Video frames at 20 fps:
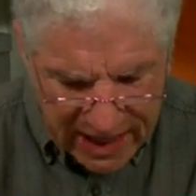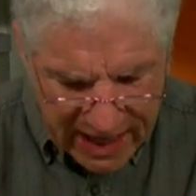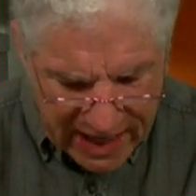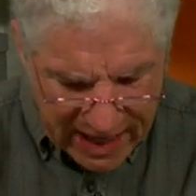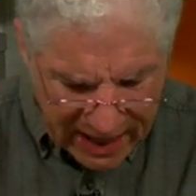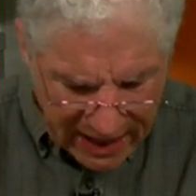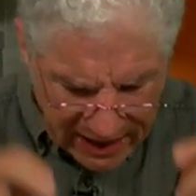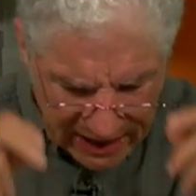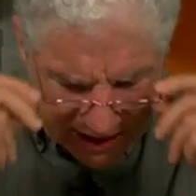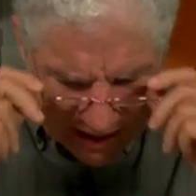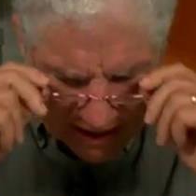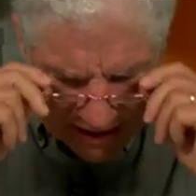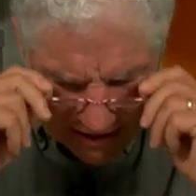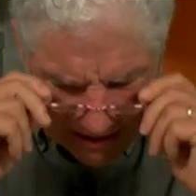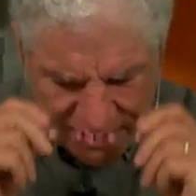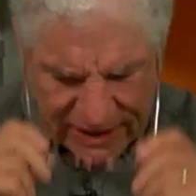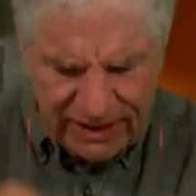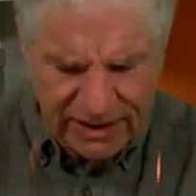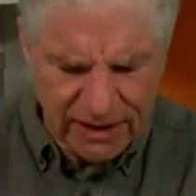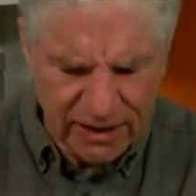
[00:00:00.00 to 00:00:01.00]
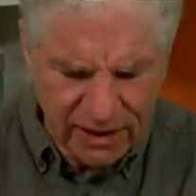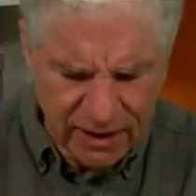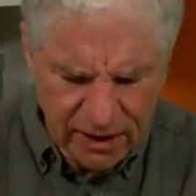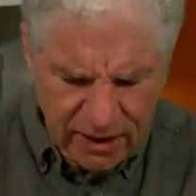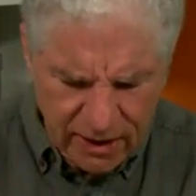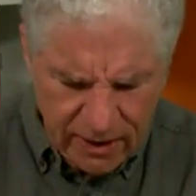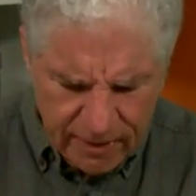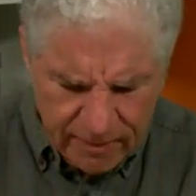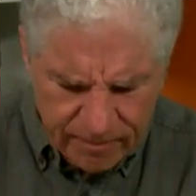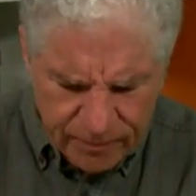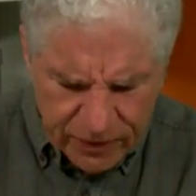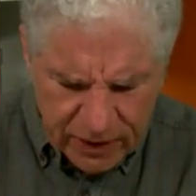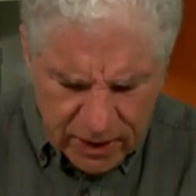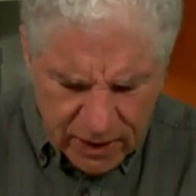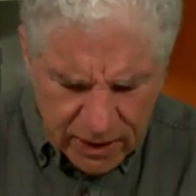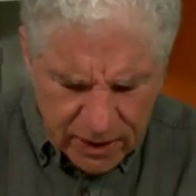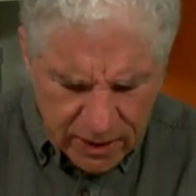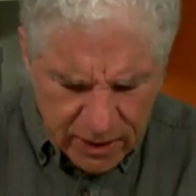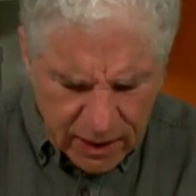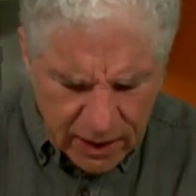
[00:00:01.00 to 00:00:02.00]
Any idea?
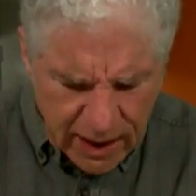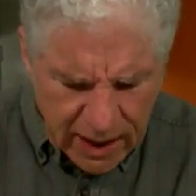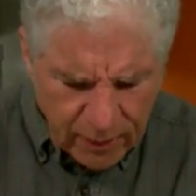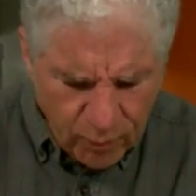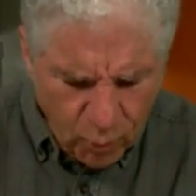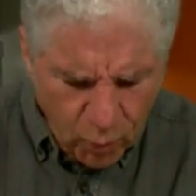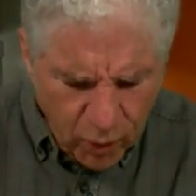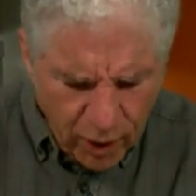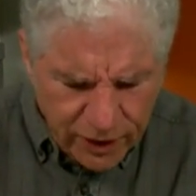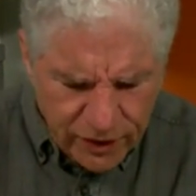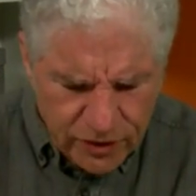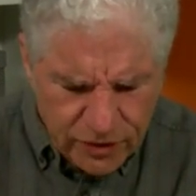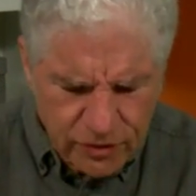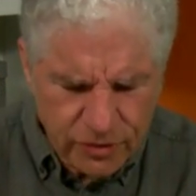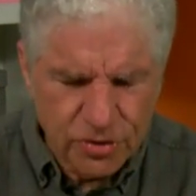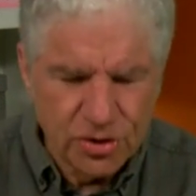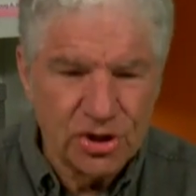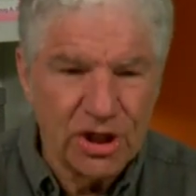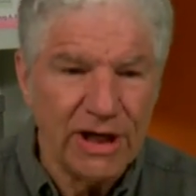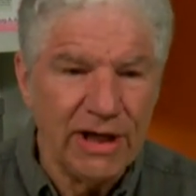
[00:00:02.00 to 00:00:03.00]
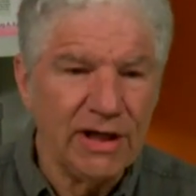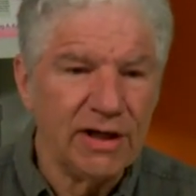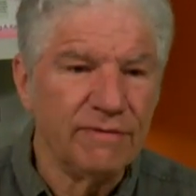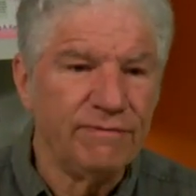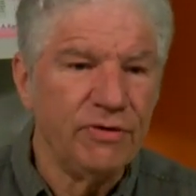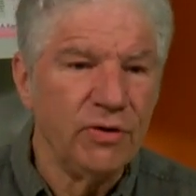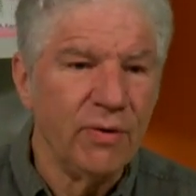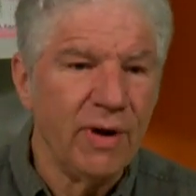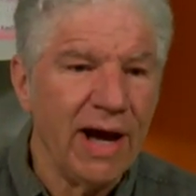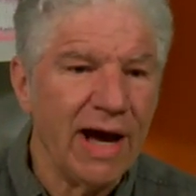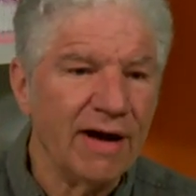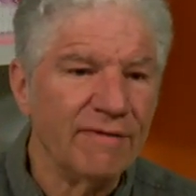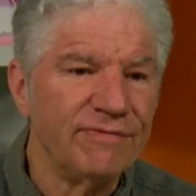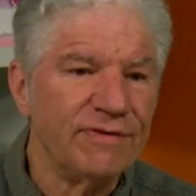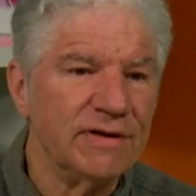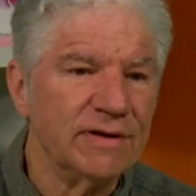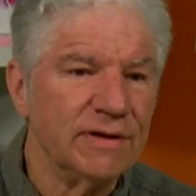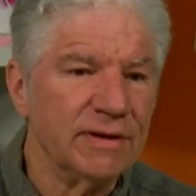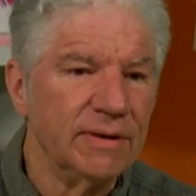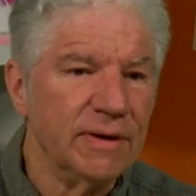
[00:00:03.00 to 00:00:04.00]
I wonder, Jane, if you have
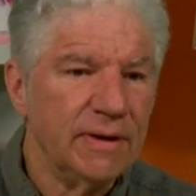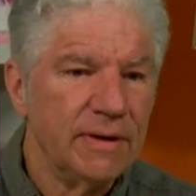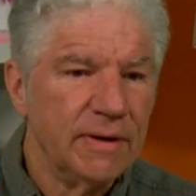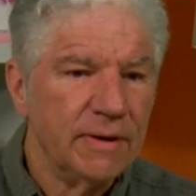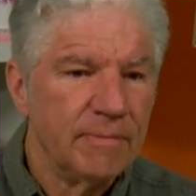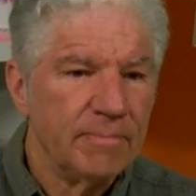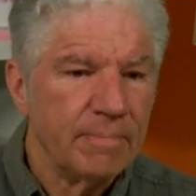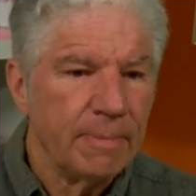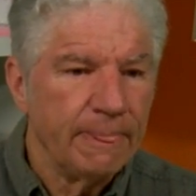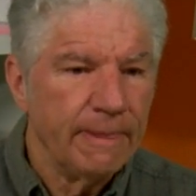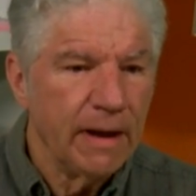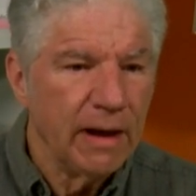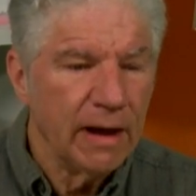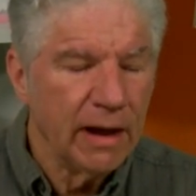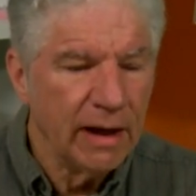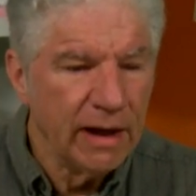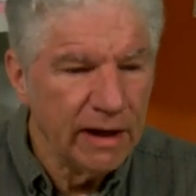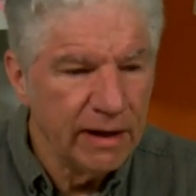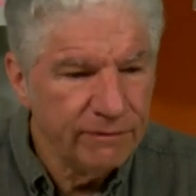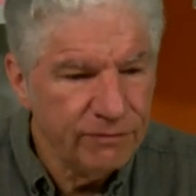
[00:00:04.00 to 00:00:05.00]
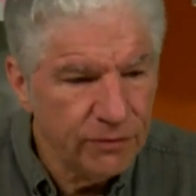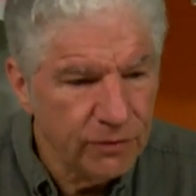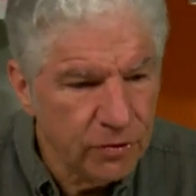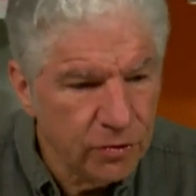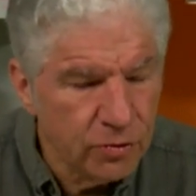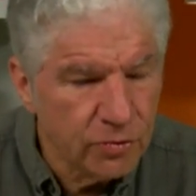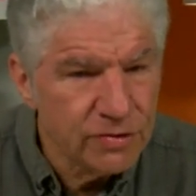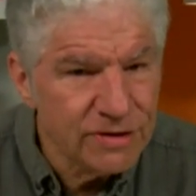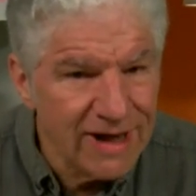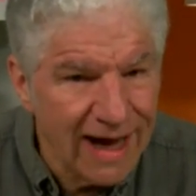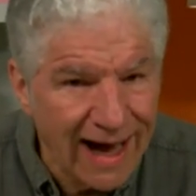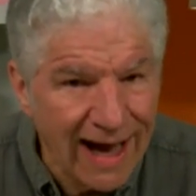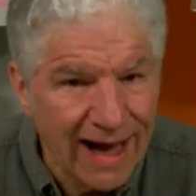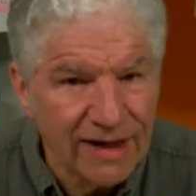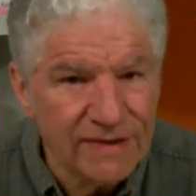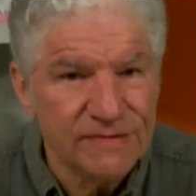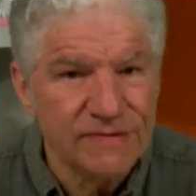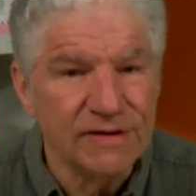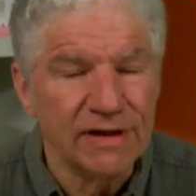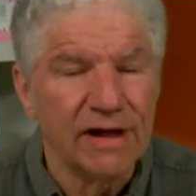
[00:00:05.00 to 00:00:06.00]
to, uh, if you're
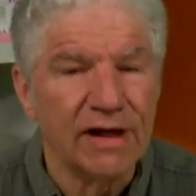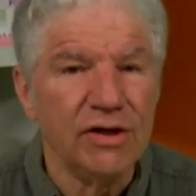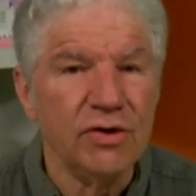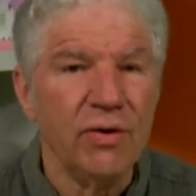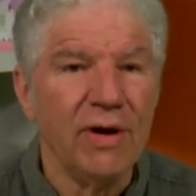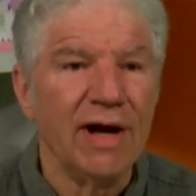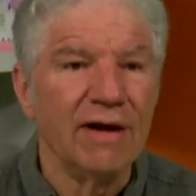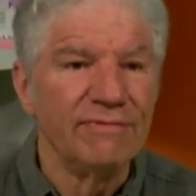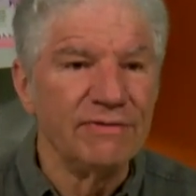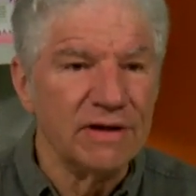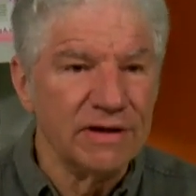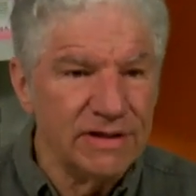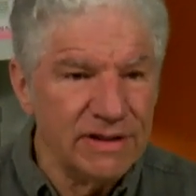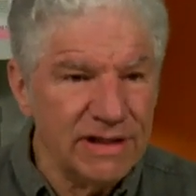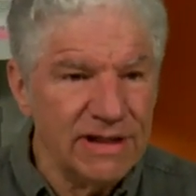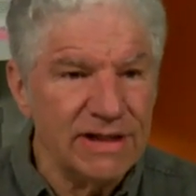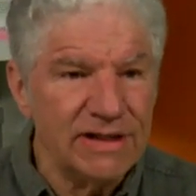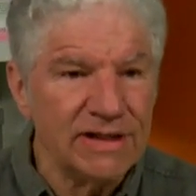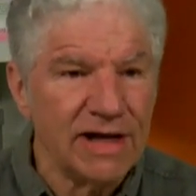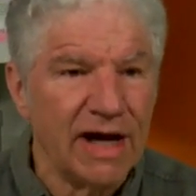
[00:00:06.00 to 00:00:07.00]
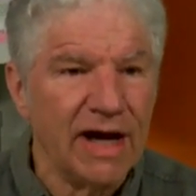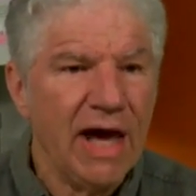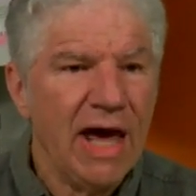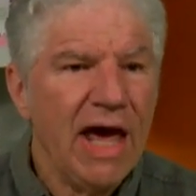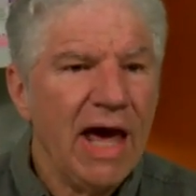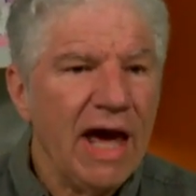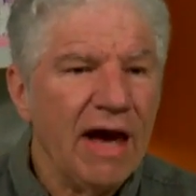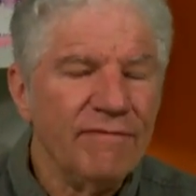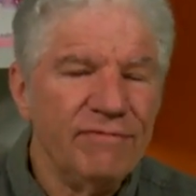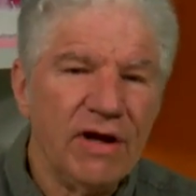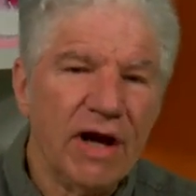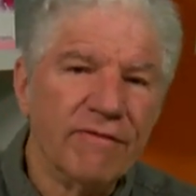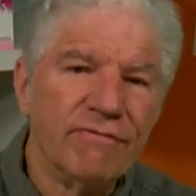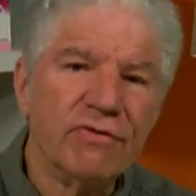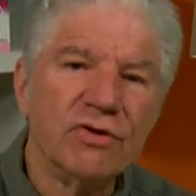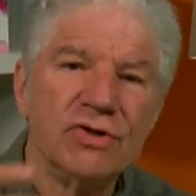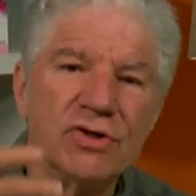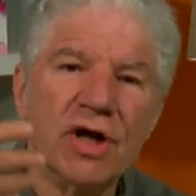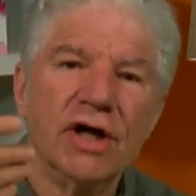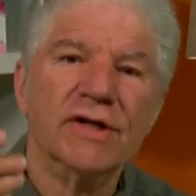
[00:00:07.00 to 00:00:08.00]
toxic and you have to detox. Have you ever
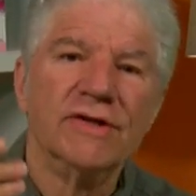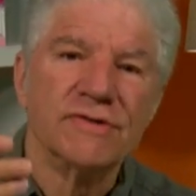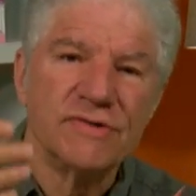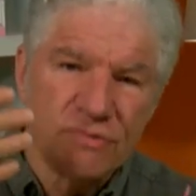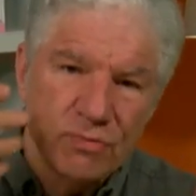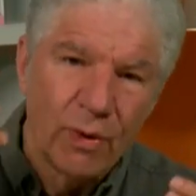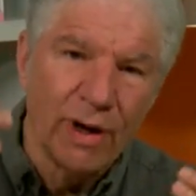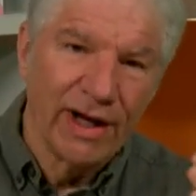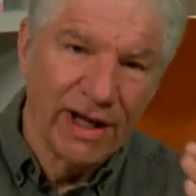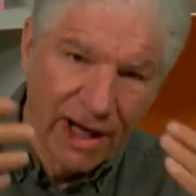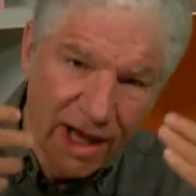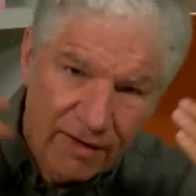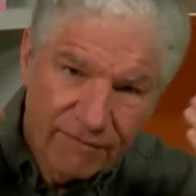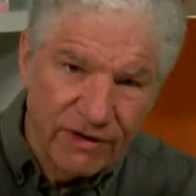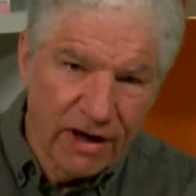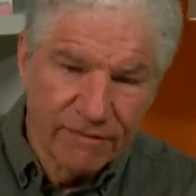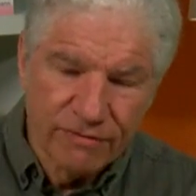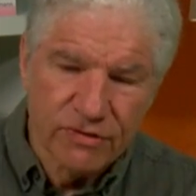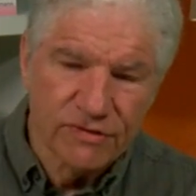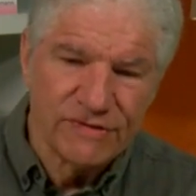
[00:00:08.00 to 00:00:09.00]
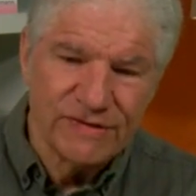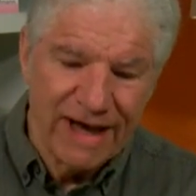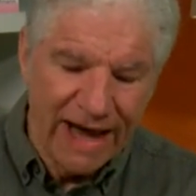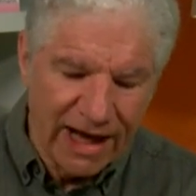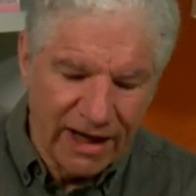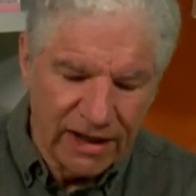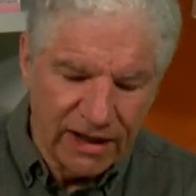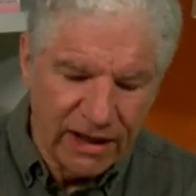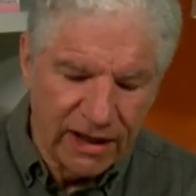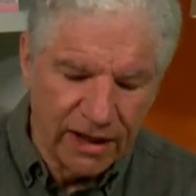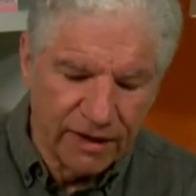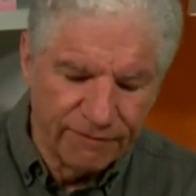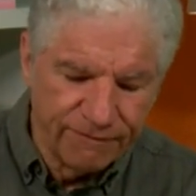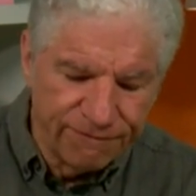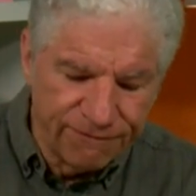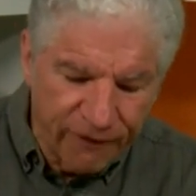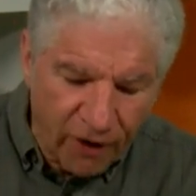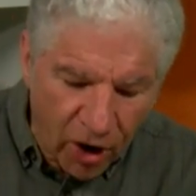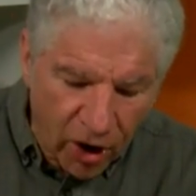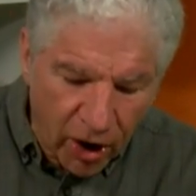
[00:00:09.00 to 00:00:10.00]
done sweating? Have you ever sat in a
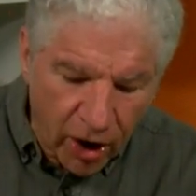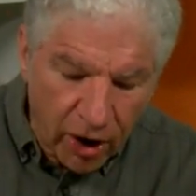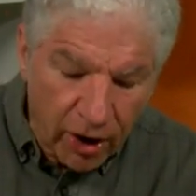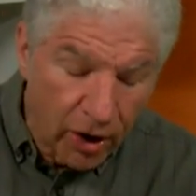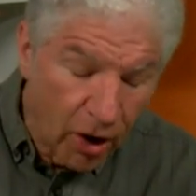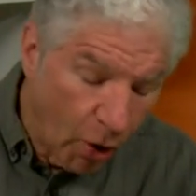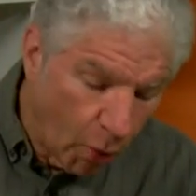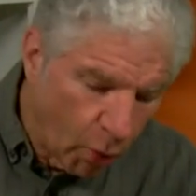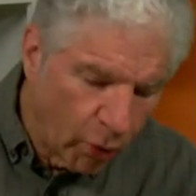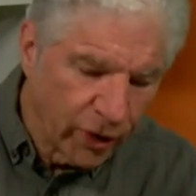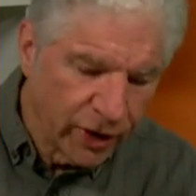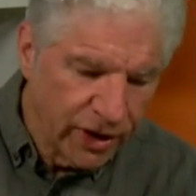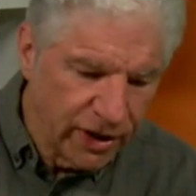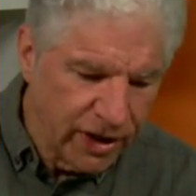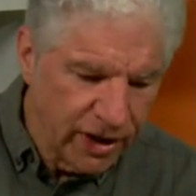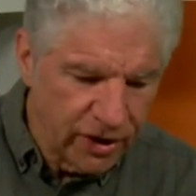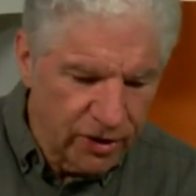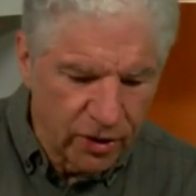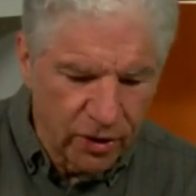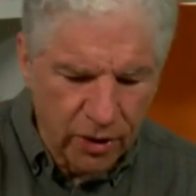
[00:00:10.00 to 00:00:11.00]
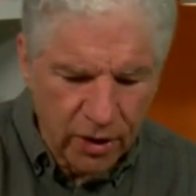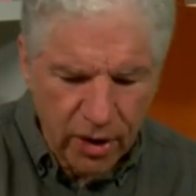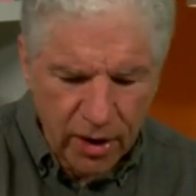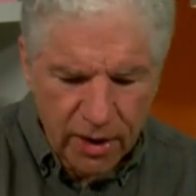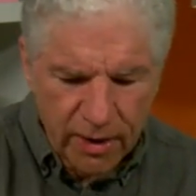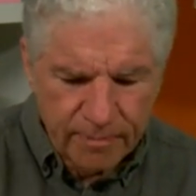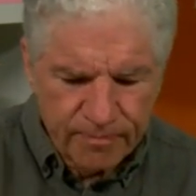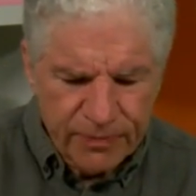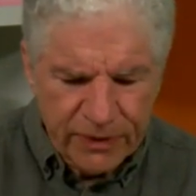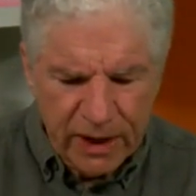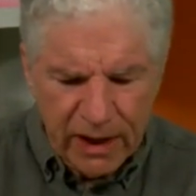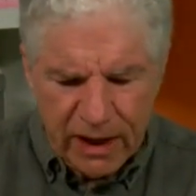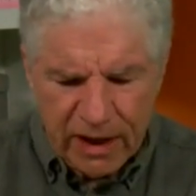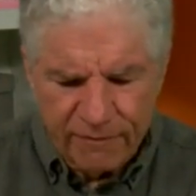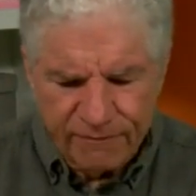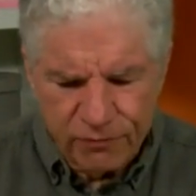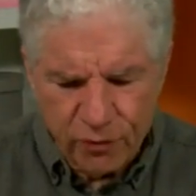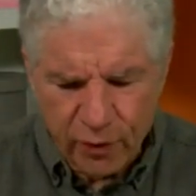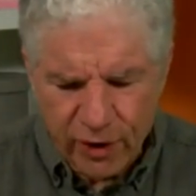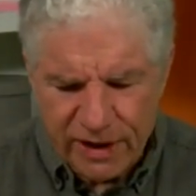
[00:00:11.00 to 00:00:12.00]
far or a near
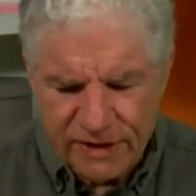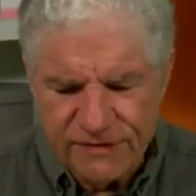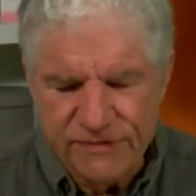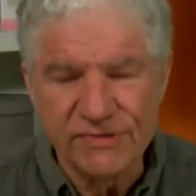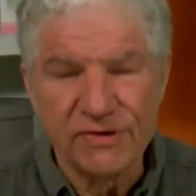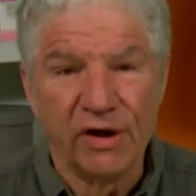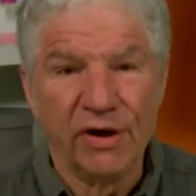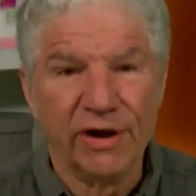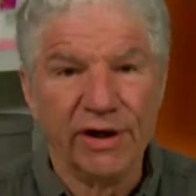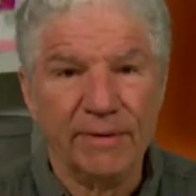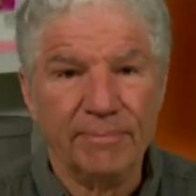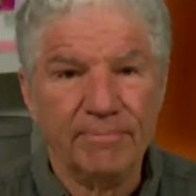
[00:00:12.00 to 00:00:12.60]
infrared sauna.